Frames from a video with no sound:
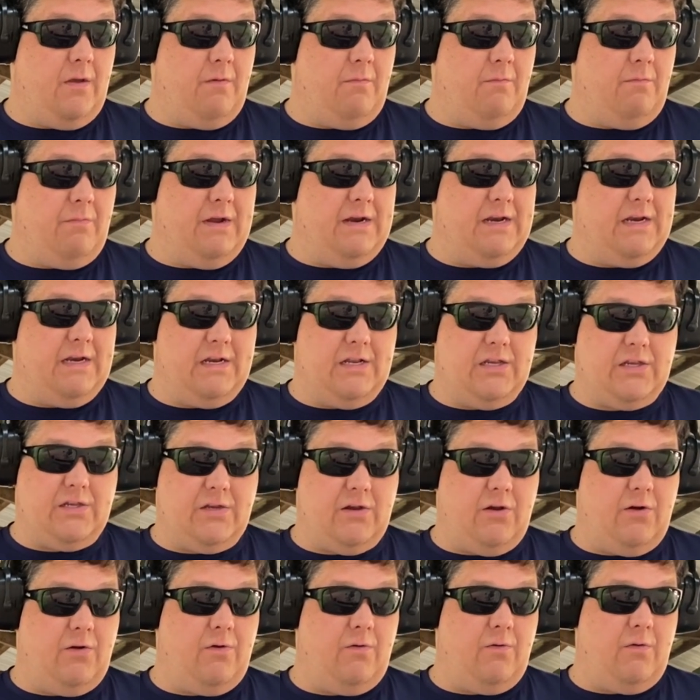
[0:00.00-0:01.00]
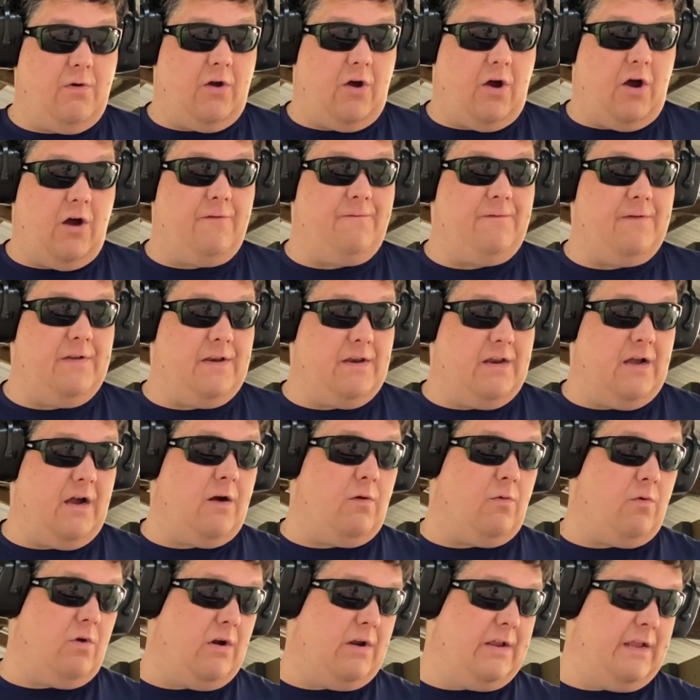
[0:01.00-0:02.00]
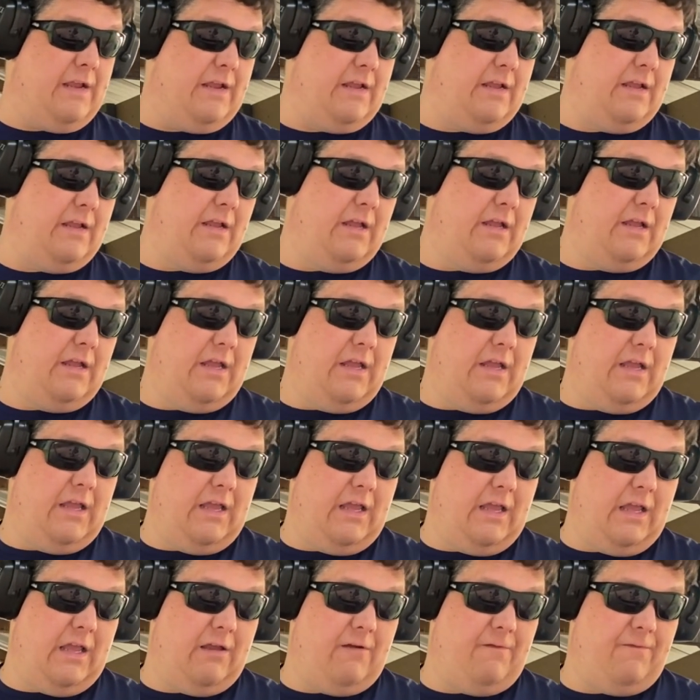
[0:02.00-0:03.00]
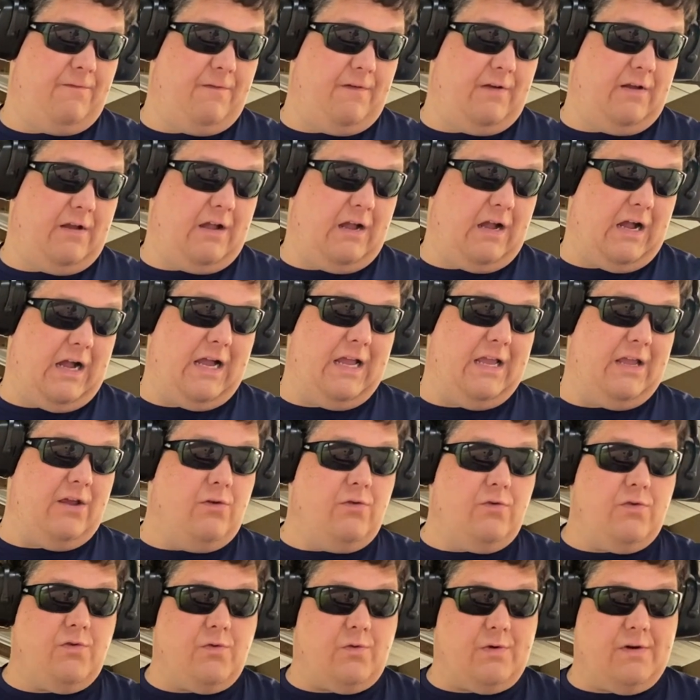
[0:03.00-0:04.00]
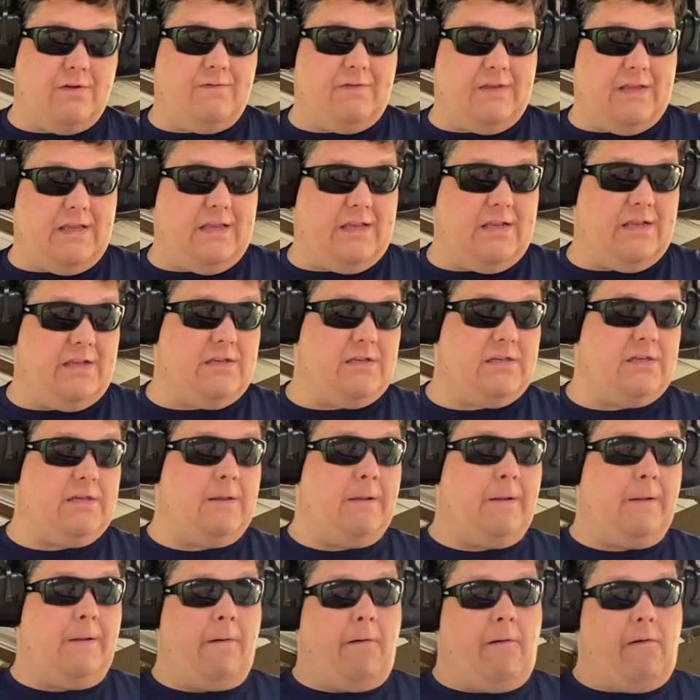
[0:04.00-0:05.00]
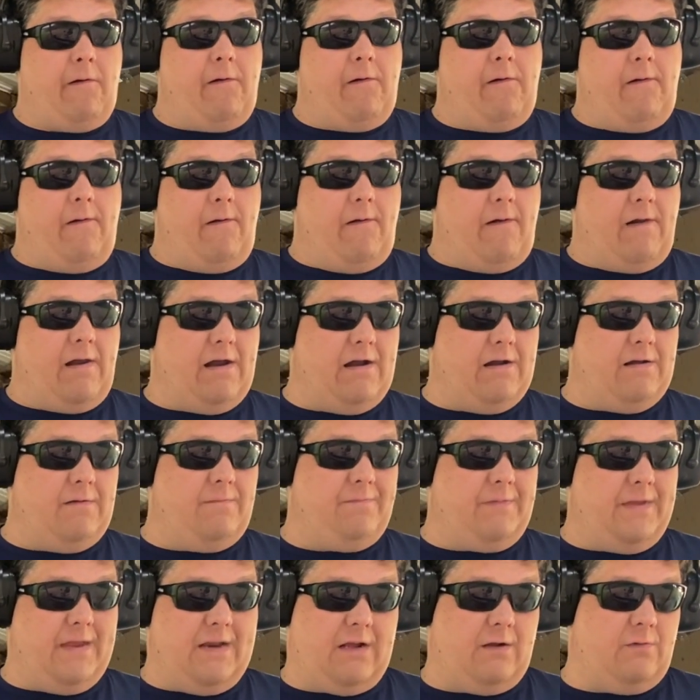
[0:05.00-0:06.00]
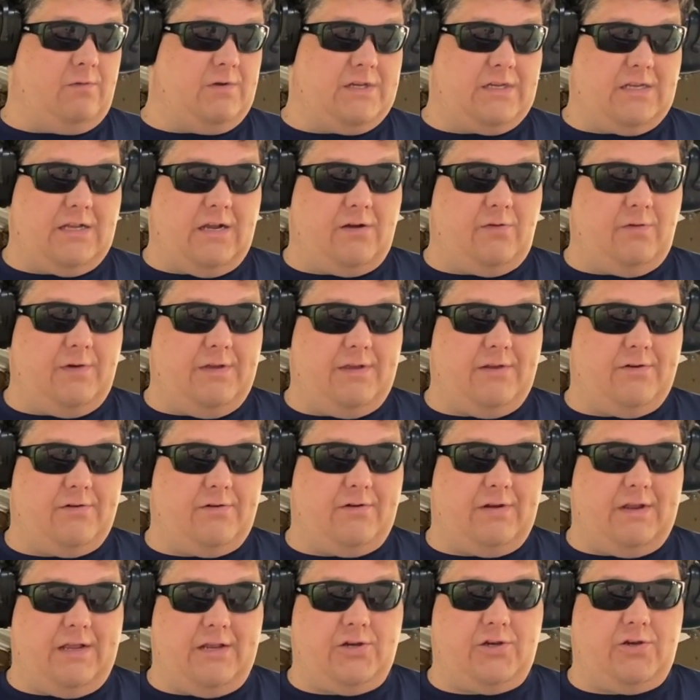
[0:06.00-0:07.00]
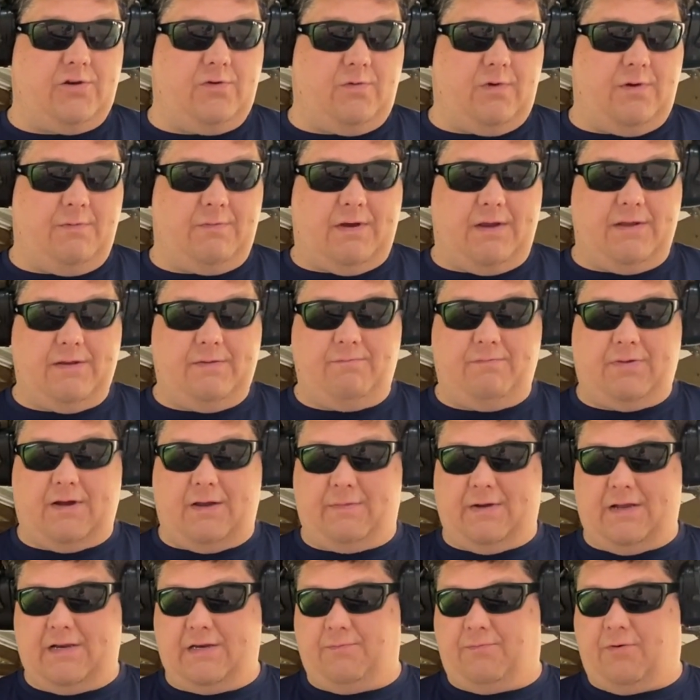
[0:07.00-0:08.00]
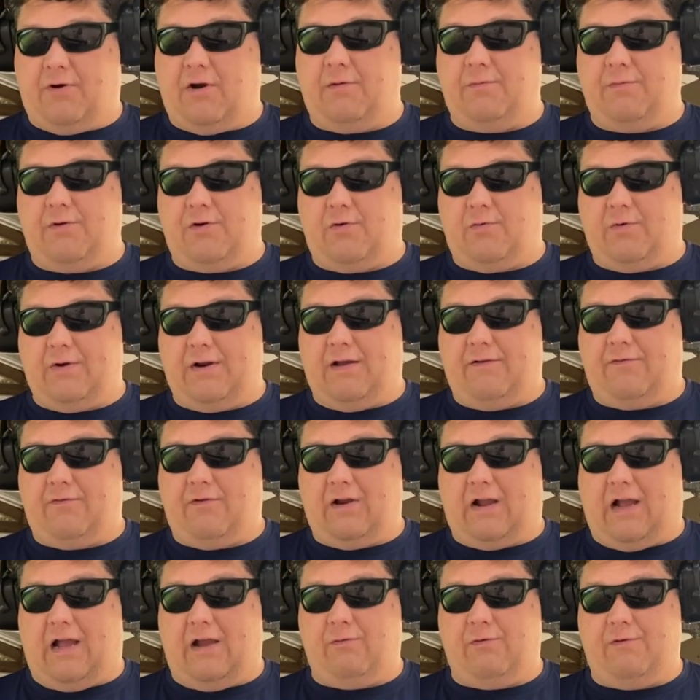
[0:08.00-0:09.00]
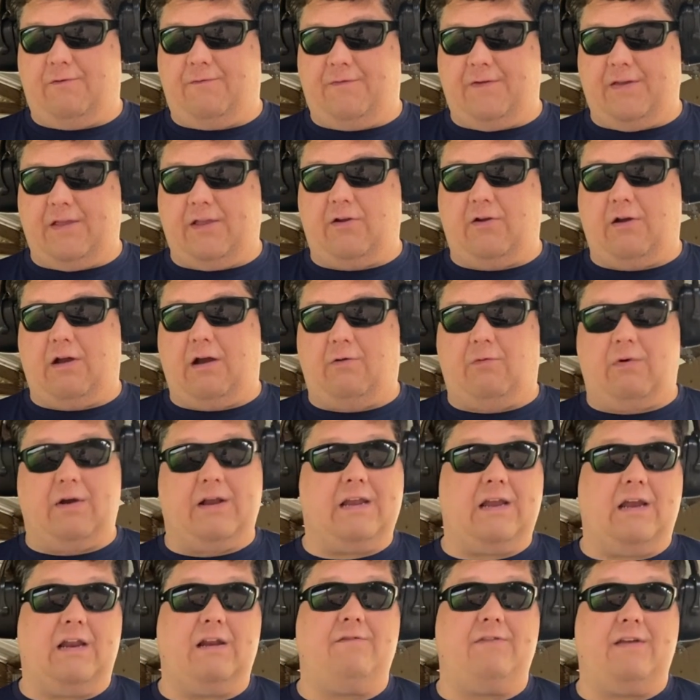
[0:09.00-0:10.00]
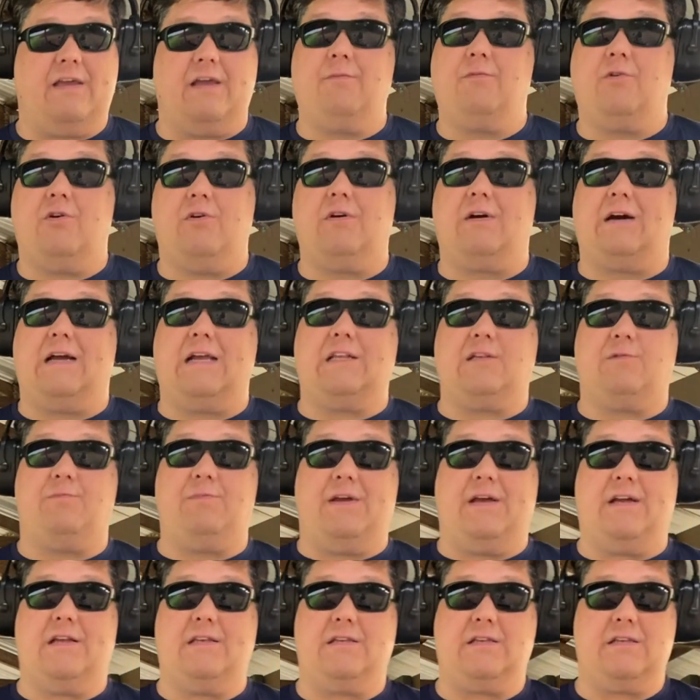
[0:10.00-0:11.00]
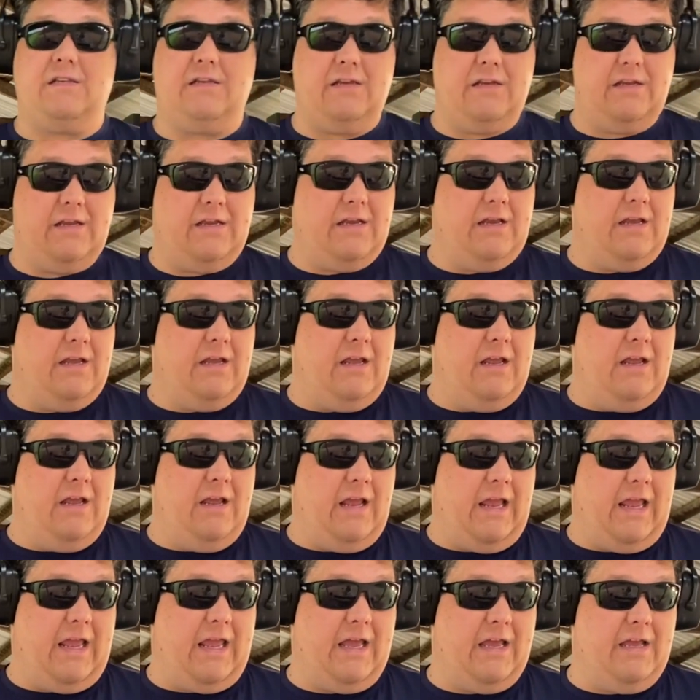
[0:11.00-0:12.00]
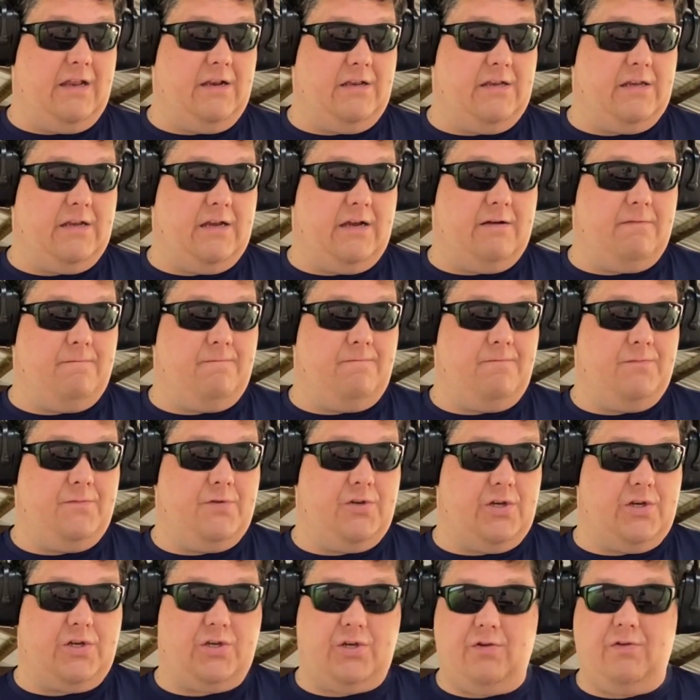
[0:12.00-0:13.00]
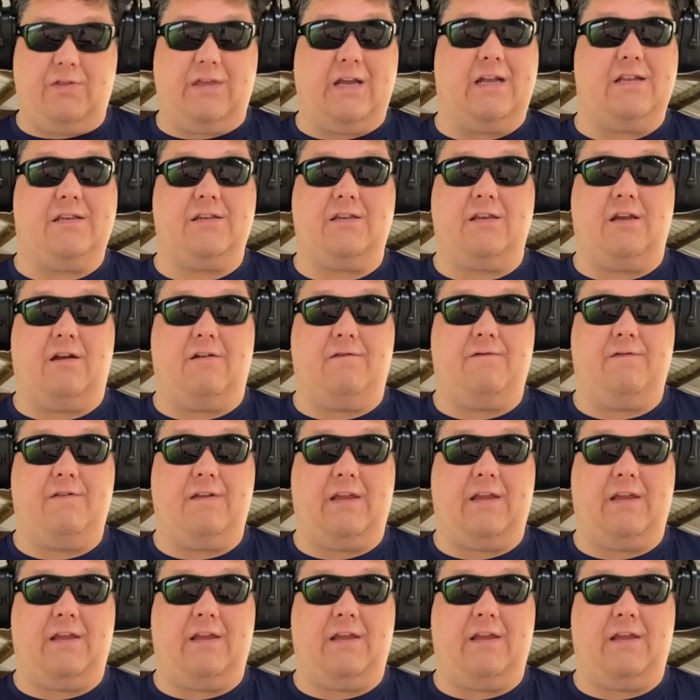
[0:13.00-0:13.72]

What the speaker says: But it is so often not working. If I owned one of these, and I was stuck with it or issued one by my department or whatever, I would figure out what kind of ammo it likes best and just shoot that stuff.